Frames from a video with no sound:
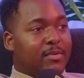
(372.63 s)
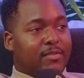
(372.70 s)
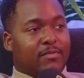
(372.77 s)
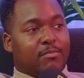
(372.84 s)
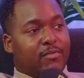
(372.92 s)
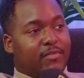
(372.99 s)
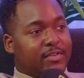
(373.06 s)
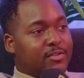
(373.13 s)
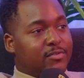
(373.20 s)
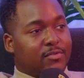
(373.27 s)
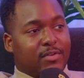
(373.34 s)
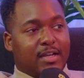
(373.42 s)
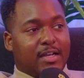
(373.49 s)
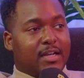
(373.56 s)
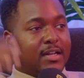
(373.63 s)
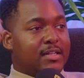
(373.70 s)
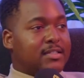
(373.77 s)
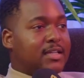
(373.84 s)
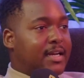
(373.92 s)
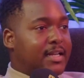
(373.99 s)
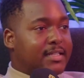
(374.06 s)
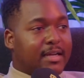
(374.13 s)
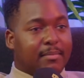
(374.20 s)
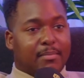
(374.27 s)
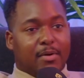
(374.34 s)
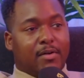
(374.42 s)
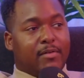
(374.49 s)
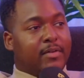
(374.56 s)
with Professor Green and Tiny
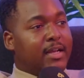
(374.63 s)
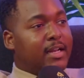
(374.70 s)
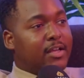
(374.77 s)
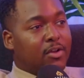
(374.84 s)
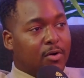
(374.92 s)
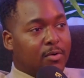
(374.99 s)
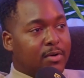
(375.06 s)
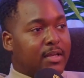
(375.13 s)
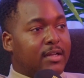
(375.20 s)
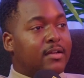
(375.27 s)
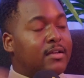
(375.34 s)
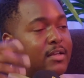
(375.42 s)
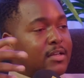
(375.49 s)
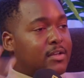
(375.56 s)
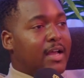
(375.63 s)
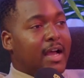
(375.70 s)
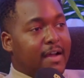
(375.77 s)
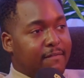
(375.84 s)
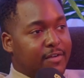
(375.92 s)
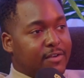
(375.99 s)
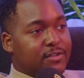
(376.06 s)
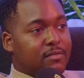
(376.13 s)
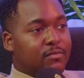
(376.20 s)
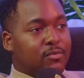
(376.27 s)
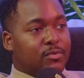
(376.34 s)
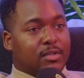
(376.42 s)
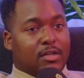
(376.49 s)
Temper and Ellie Goulding at festivals.